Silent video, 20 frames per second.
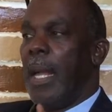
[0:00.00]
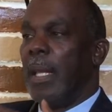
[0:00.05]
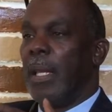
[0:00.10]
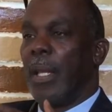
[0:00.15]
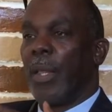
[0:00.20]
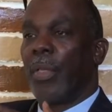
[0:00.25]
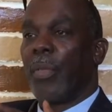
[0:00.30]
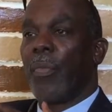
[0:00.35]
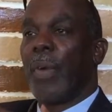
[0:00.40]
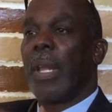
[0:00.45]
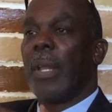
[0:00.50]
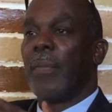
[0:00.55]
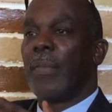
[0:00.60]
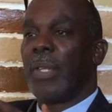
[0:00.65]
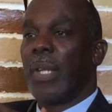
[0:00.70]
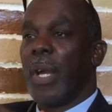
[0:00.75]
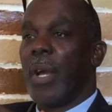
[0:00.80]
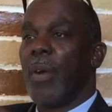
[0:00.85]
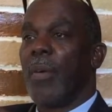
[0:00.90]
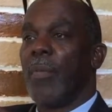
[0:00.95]
and the threat of
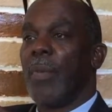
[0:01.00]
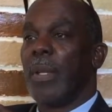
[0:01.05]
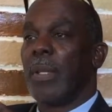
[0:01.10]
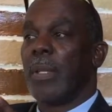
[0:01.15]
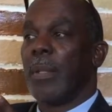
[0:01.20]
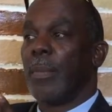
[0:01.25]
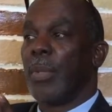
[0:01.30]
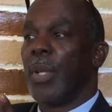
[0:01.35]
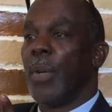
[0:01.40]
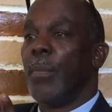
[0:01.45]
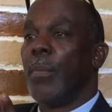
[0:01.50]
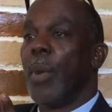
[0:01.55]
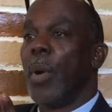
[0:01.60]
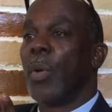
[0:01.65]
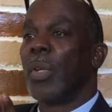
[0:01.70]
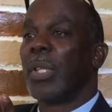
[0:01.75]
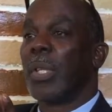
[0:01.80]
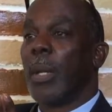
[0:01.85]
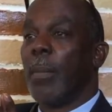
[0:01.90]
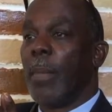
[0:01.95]
terrorism to
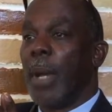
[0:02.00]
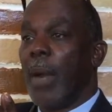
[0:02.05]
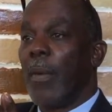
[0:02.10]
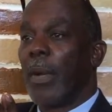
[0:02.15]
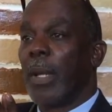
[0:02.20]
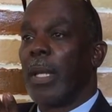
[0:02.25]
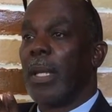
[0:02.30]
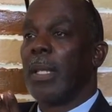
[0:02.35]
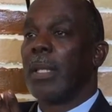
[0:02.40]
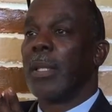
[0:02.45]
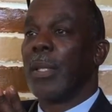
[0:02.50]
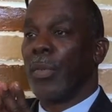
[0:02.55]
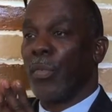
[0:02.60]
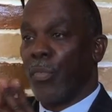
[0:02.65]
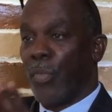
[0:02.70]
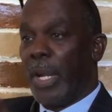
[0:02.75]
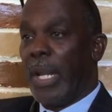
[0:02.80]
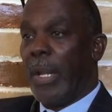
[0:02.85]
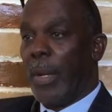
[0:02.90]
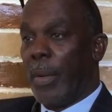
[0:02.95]
most Americans is
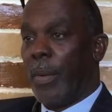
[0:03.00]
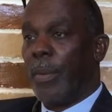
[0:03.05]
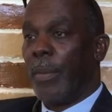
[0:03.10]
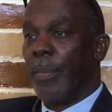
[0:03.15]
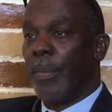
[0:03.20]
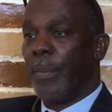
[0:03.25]
real,